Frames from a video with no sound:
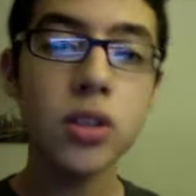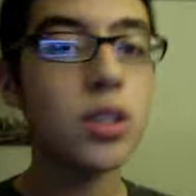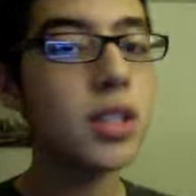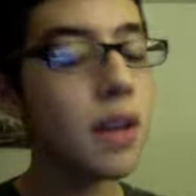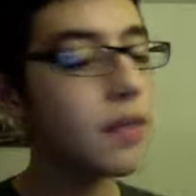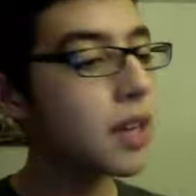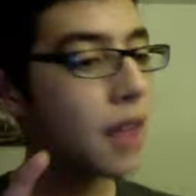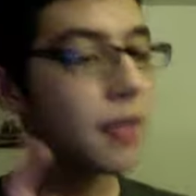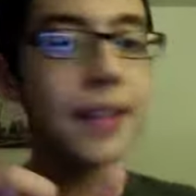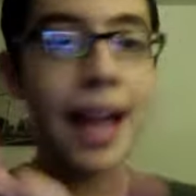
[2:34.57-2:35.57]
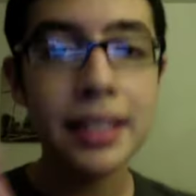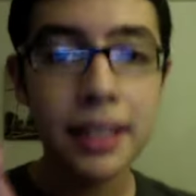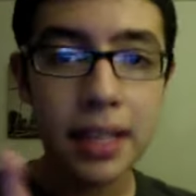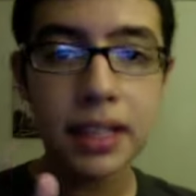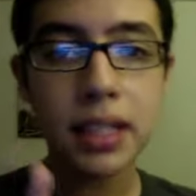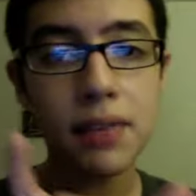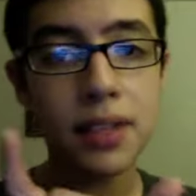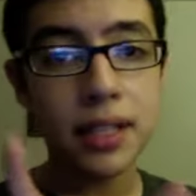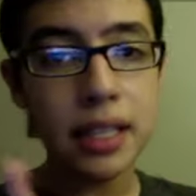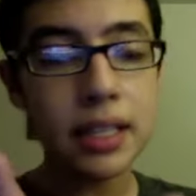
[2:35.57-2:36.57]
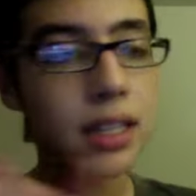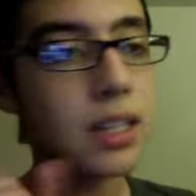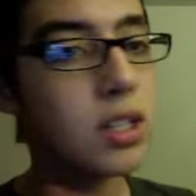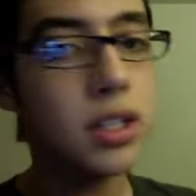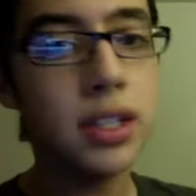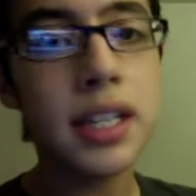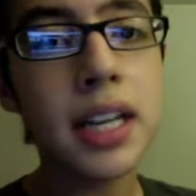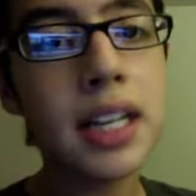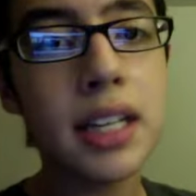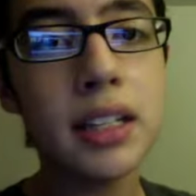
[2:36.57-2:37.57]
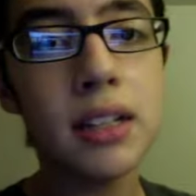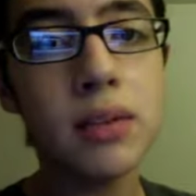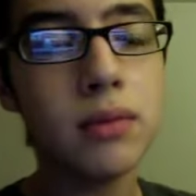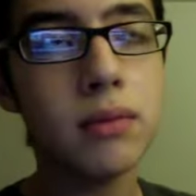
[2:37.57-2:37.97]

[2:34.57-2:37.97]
you just have to get the last disc of the season and just stick it in and